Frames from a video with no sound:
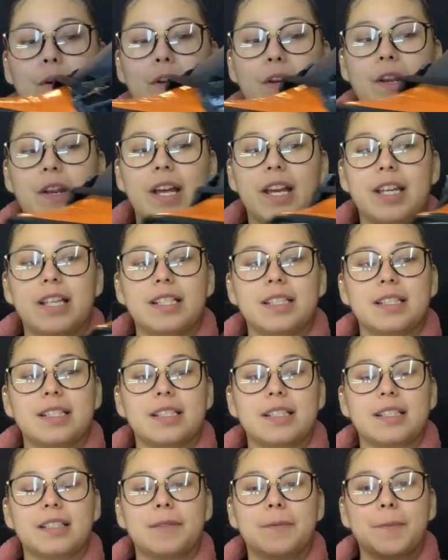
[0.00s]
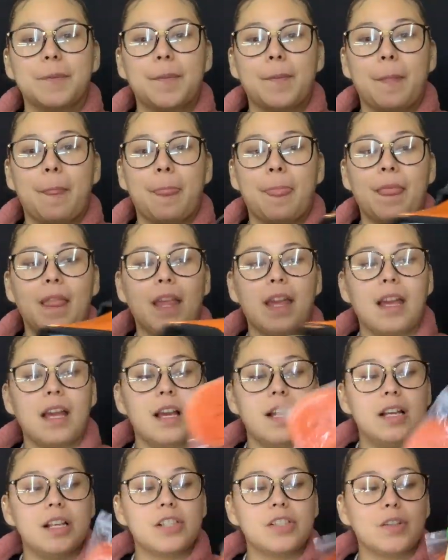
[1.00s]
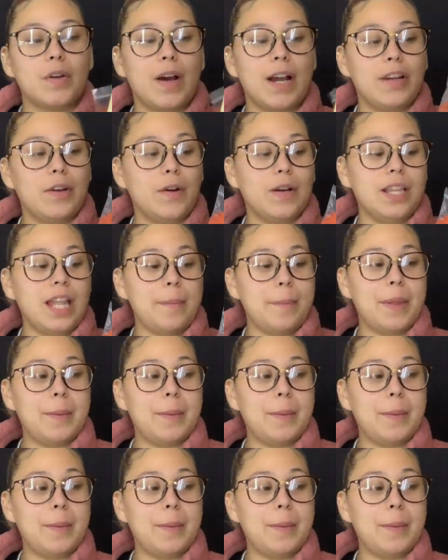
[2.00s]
nice. So I know a lot of